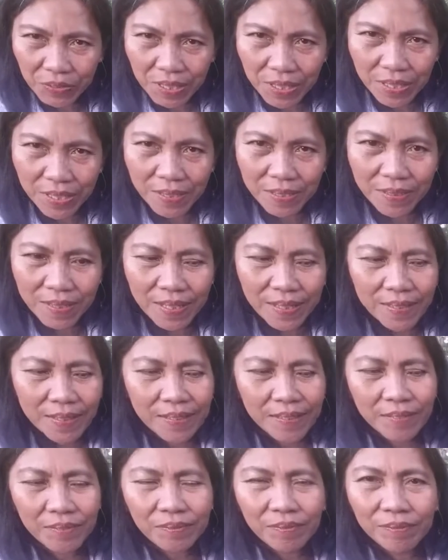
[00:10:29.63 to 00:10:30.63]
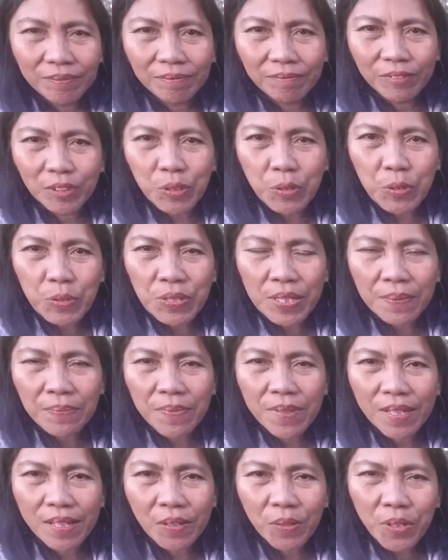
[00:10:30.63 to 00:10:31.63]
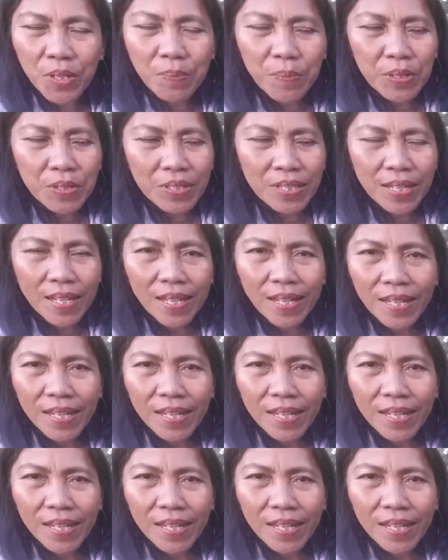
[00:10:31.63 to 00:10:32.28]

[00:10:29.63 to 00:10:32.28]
the use of the hormones.